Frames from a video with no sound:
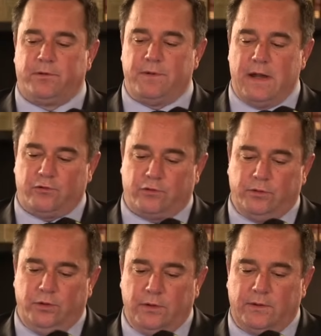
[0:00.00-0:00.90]
of
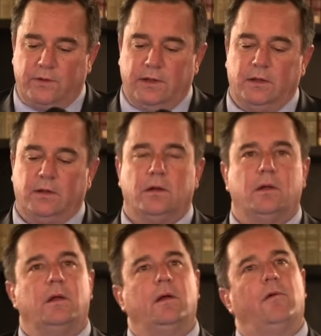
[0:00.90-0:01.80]
National Unity,
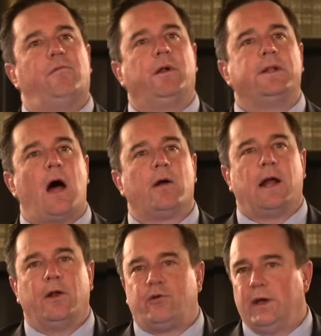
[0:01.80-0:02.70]
filled our
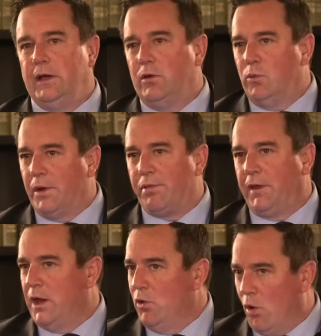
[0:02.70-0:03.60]
country
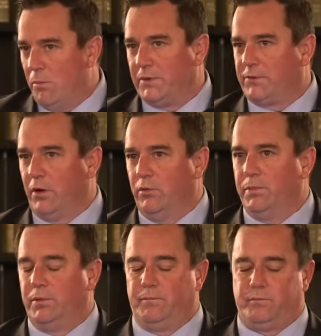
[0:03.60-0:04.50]
with enormous
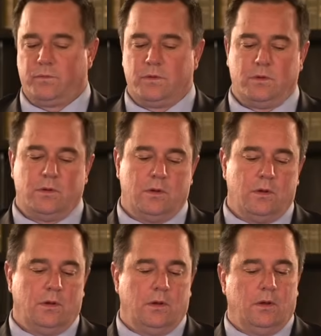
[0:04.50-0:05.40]
hope.
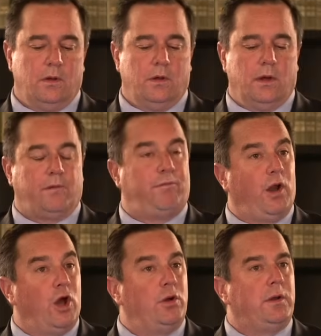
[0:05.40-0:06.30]
It
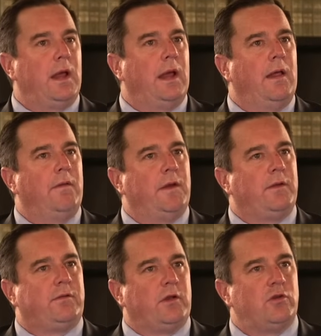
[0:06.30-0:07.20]
followed the
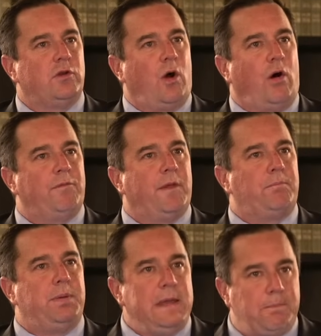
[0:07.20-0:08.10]
decision of the
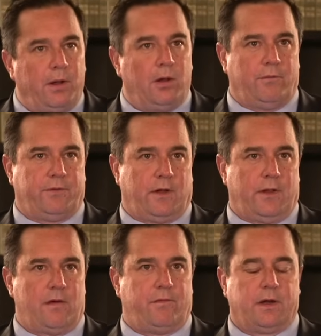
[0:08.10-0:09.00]
people of
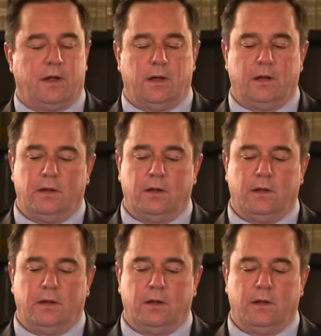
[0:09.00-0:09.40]
South Africa